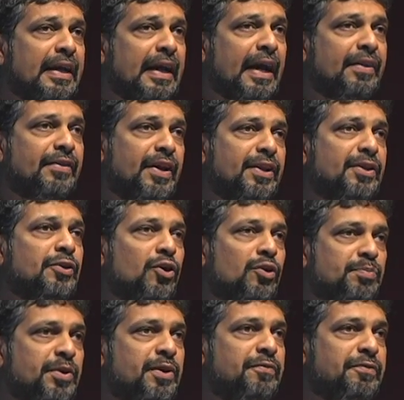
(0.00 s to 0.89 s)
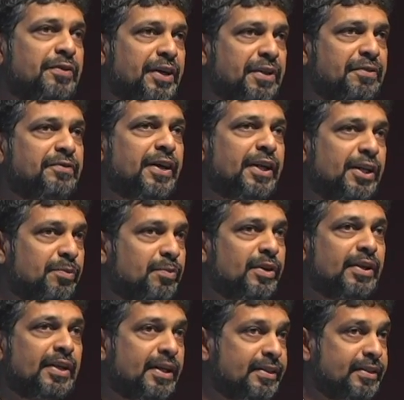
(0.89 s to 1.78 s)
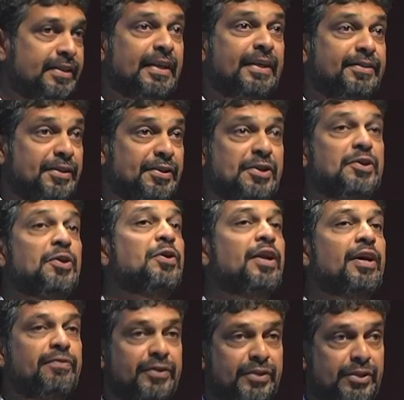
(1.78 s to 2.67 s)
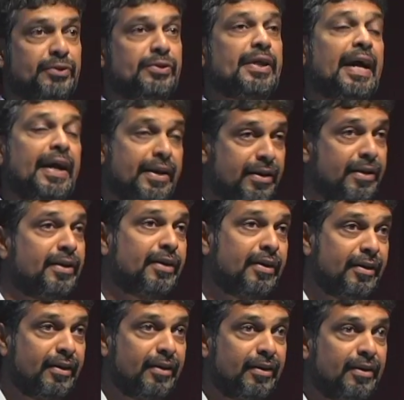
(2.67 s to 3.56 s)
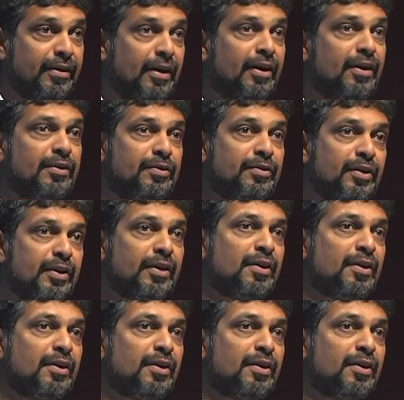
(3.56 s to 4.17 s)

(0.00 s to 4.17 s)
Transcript: And that taught me a very valuable lesson. Don't ever do that.